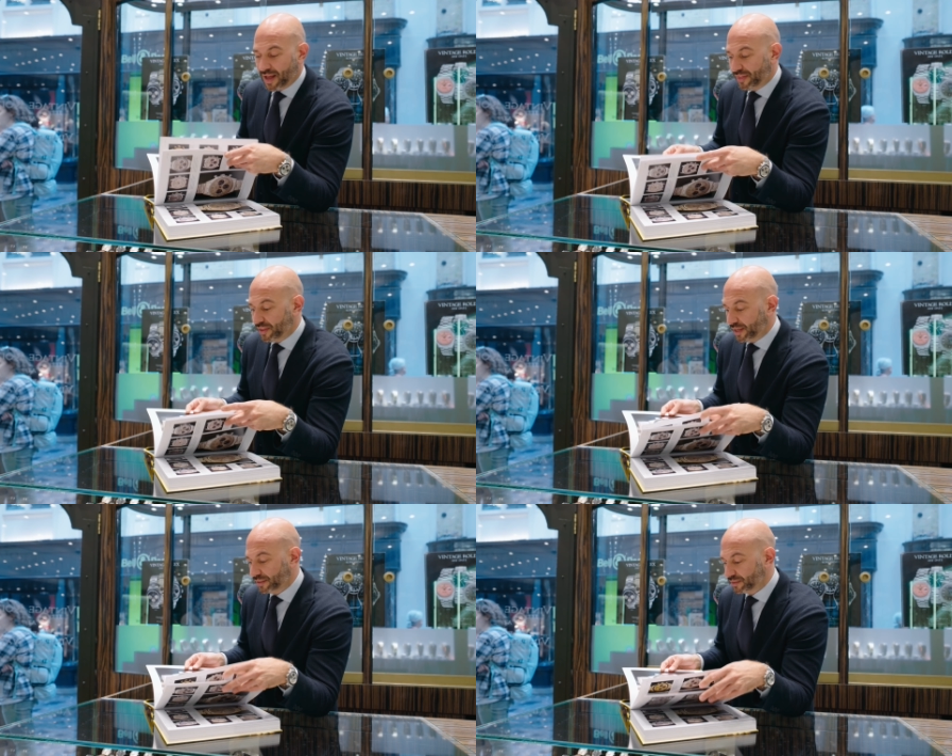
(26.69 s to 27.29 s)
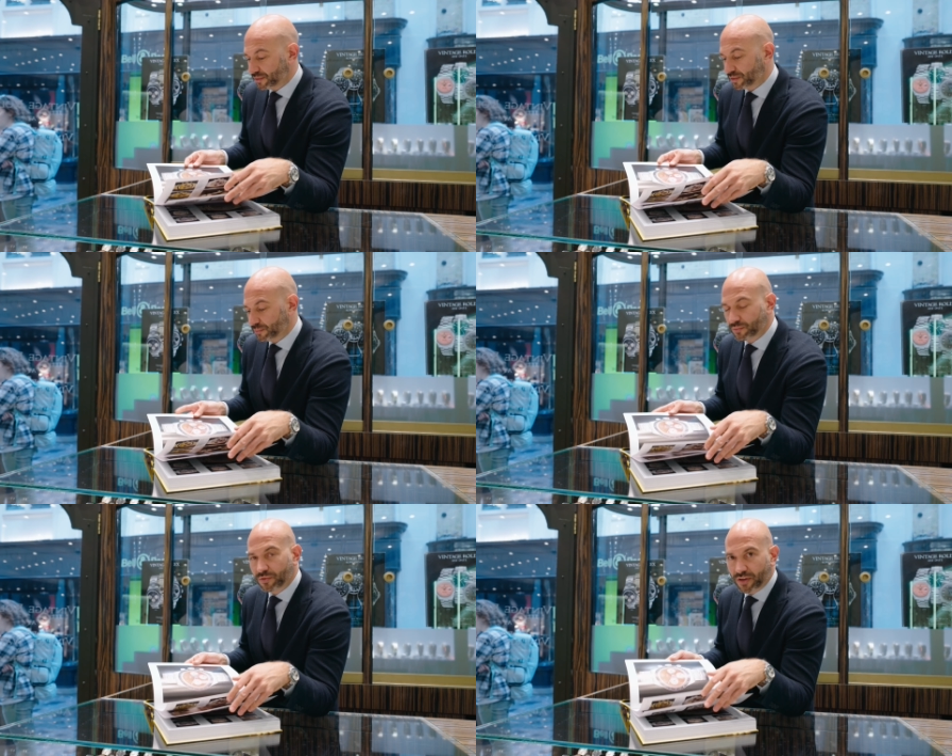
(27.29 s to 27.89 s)
and then
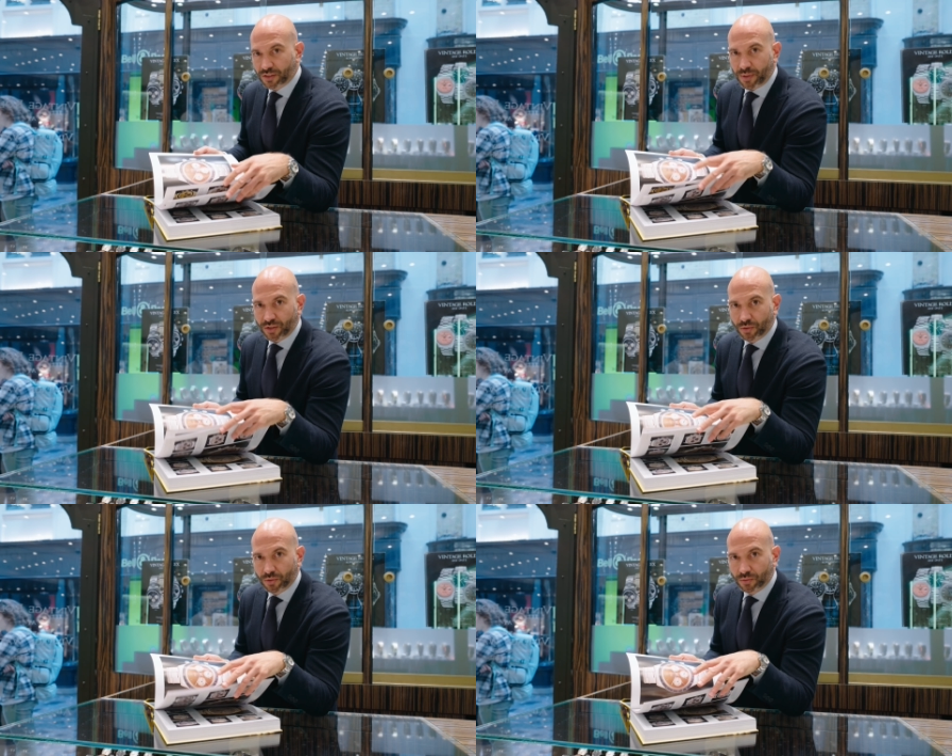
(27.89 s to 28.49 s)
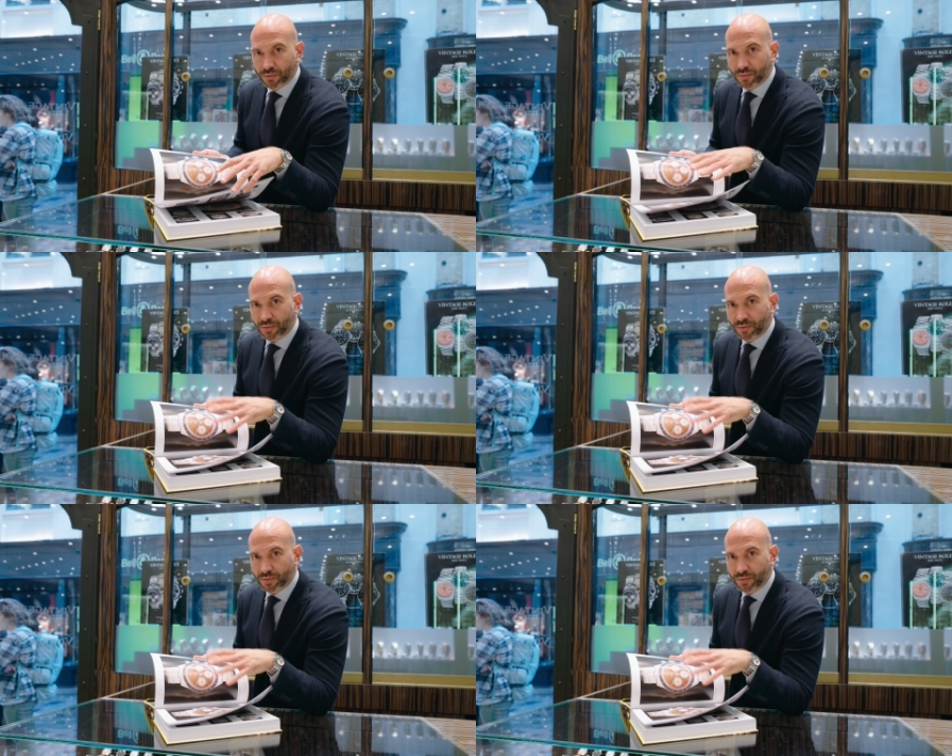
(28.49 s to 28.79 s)
some very special